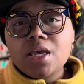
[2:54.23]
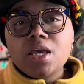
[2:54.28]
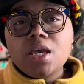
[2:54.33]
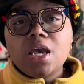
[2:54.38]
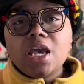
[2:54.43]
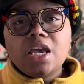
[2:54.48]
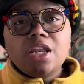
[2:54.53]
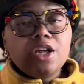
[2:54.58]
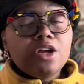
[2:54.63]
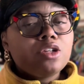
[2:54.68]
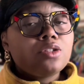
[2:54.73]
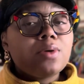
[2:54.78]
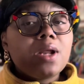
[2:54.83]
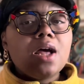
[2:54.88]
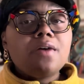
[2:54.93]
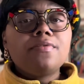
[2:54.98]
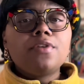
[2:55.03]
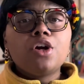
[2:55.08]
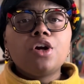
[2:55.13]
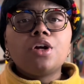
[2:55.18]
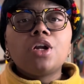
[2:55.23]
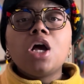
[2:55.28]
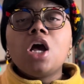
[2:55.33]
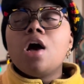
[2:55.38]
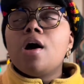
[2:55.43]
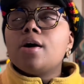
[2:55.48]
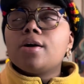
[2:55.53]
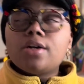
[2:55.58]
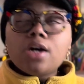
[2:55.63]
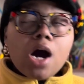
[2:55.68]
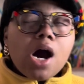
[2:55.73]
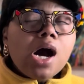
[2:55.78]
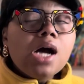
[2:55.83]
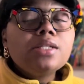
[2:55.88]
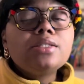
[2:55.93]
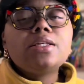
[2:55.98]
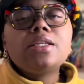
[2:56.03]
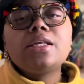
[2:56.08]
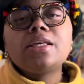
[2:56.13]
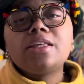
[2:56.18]
And here's what I've learned. God
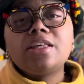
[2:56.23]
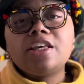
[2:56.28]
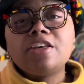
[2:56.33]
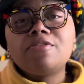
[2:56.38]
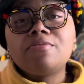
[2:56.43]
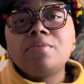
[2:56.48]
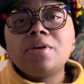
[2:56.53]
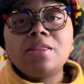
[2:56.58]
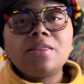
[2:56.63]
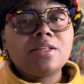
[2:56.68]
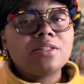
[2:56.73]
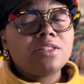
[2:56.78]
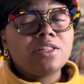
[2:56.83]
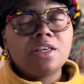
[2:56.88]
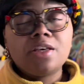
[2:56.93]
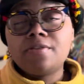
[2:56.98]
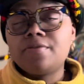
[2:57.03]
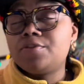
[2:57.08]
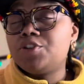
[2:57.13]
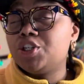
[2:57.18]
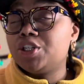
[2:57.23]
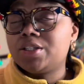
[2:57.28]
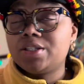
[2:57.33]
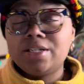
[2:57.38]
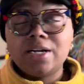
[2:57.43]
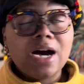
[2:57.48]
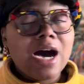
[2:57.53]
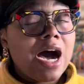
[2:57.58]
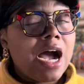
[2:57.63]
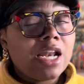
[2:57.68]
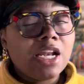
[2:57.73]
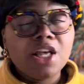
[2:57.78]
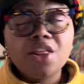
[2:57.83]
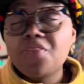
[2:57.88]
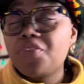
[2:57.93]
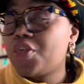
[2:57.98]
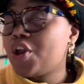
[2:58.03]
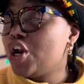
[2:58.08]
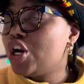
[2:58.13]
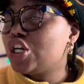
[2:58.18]
didn't give me this gift just to hide it.
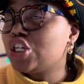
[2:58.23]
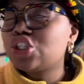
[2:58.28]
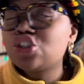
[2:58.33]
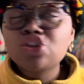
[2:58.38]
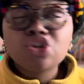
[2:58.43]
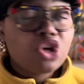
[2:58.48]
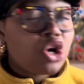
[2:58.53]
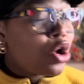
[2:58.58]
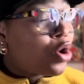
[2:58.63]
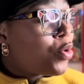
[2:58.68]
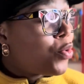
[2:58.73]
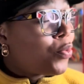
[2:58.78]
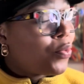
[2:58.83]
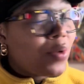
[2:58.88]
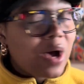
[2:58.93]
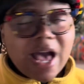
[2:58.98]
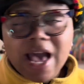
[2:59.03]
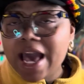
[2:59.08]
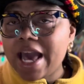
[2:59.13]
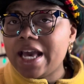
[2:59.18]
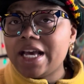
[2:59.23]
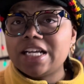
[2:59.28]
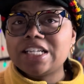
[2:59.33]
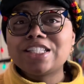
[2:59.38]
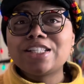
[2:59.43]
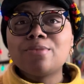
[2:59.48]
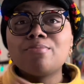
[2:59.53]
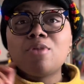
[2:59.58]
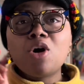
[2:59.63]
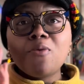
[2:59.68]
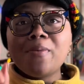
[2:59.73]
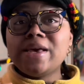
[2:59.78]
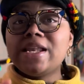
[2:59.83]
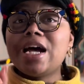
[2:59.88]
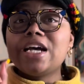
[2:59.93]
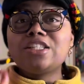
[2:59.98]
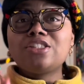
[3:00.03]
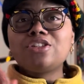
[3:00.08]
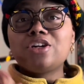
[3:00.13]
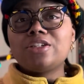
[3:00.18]
There's no way. Because the moment I
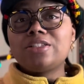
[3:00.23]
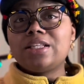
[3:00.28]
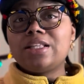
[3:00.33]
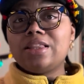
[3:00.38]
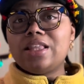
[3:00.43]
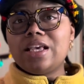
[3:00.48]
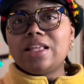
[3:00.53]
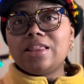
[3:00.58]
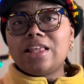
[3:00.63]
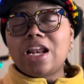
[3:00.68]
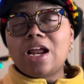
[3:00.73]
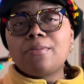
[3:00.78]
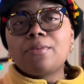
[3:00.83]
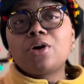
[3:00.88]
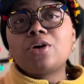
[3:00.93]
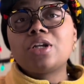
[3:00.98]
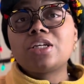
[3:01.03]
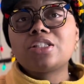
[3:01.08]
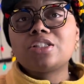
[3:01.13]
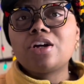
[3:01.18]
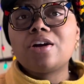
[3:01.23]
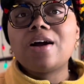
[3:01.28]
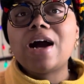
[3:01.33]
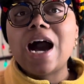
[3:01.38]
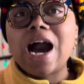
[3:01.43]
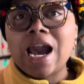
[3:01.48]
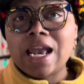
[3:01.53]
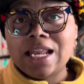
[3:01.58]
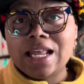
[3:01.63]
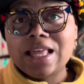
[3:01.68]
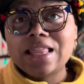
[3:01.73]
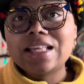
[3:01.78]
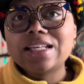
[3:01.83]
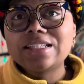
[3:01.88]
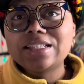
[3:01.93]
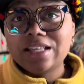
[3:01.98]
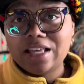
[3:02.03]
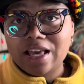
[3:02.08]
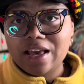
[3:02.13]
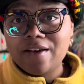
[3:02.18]
start to think that I'm going to start hiding this
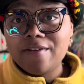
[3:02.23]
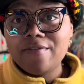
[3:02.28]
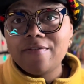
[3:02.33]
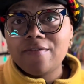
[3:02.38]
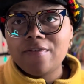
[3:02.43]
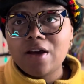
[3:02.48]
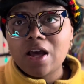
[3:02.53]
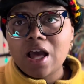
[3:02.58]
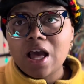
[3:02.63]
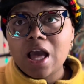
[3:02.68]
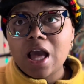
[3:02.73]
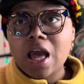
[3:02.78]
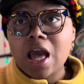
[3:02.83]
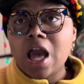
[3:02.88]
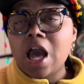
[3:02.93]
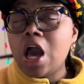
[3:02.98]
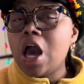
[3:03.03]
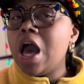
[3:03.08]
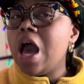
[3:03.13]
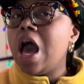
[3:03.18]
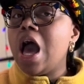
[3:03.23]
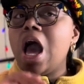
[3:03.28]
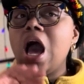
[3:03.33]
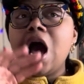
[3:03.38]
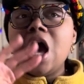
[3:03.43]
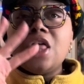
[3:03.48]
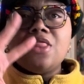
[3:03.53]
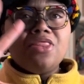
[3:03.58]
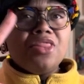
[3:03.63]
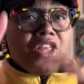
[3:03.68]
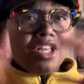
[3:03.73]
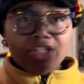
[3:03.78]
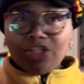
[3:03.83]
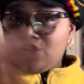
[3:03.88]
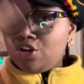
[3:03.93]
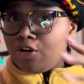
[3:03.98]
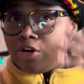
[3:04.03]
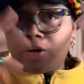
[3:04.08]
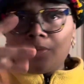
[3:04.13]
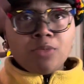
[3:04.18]
gift, this
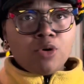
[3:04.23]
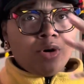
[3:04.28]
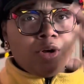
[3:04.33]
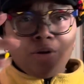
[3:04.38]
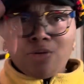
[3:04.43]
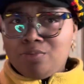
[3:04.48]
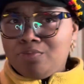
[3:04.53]
turmoil